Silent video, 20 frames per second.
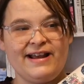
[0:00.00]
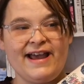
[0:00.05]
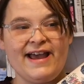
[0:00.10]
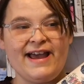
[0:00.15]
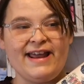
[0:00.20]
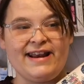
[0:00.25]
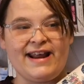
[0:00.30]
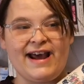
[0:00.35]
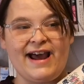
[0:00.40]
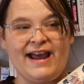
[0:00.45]

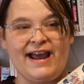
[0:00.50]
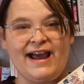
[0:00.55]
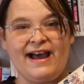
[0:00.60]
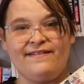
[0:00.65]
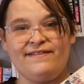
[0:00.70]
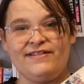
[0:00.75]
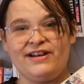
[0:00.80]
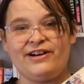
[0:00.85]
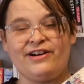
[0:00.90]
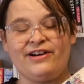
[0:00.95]
And I
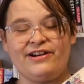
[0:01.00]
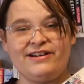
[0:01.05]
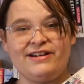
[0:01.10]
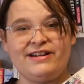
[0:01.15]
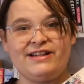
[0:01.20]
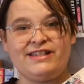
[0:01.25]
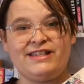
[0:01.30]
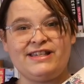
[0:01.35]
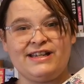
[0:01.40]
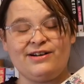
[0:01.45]
haven't
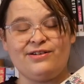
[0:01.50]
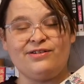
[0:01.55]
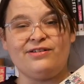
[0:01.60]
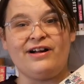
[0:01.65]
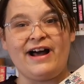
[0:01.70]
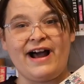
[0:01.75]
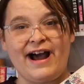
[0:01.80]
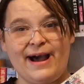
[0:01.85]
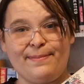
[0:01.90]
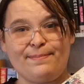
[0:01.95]
gotten a
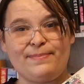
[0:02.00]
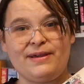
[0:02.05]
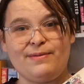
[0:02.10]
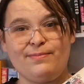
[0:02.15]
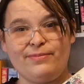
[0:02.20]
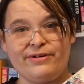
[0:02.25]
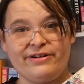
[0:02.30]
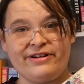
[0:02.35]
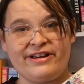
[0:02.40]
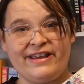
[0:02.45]
single happy
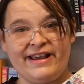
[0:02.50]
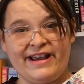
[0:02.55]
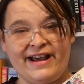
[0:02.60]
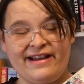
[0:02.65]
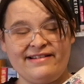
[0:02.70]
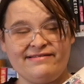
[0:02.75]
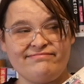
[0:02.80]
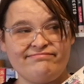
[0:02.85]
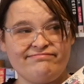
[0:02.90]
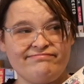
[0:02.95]
book
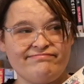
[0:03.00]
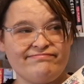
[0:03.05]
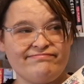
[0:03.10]
yet.